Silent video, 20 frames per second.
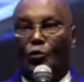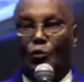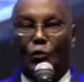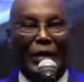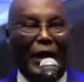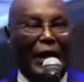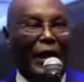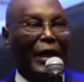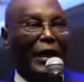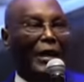
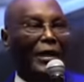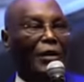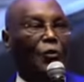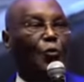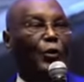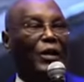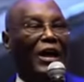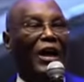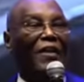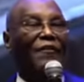Today
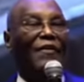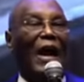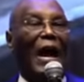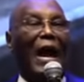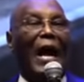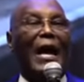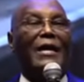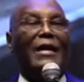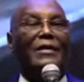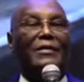we have
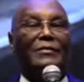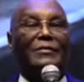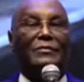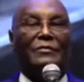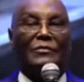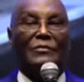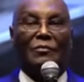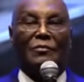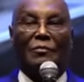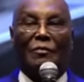had
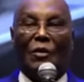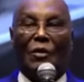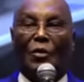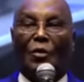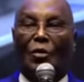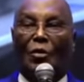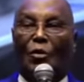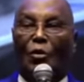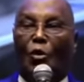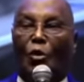
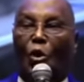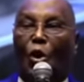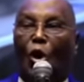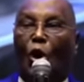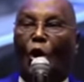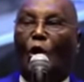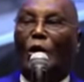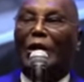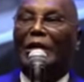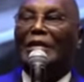
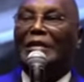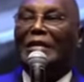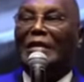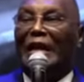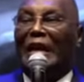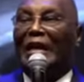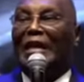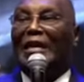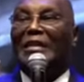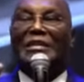all the
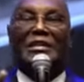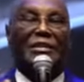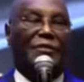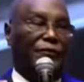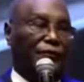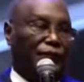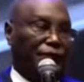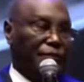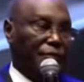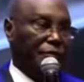
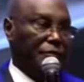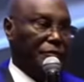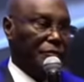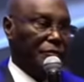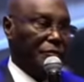negative